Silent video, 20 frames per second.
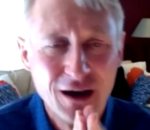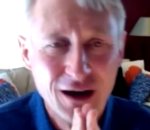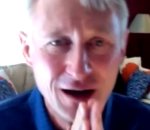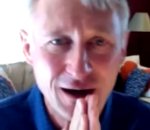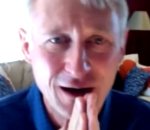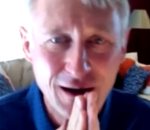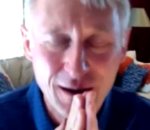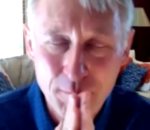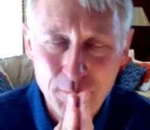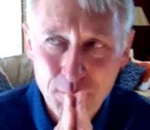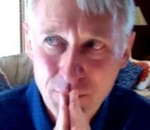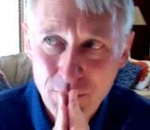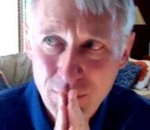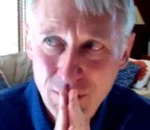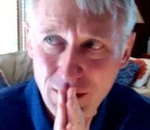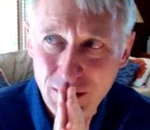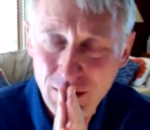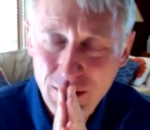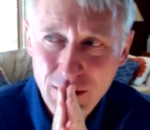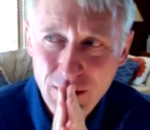Um,
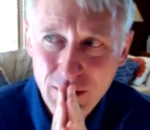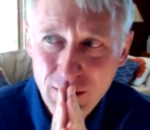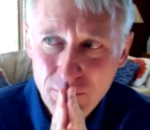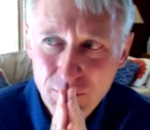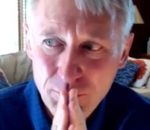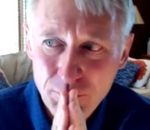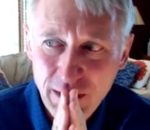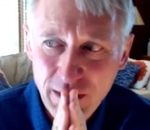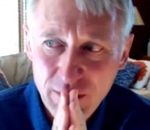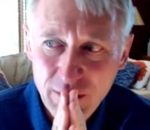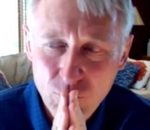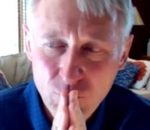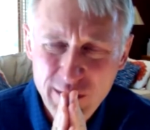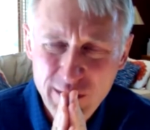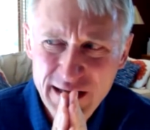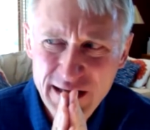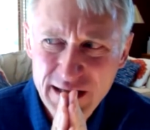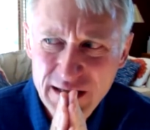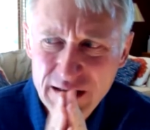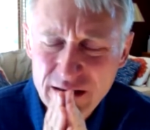but
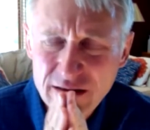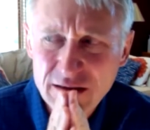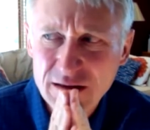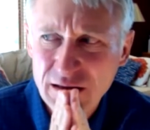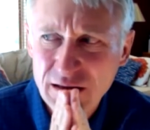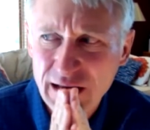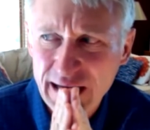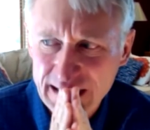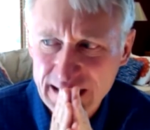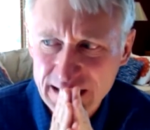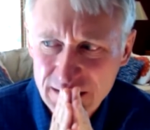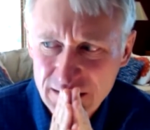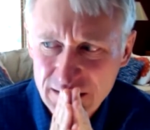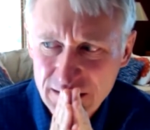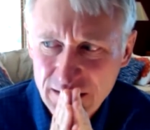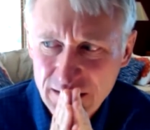we like,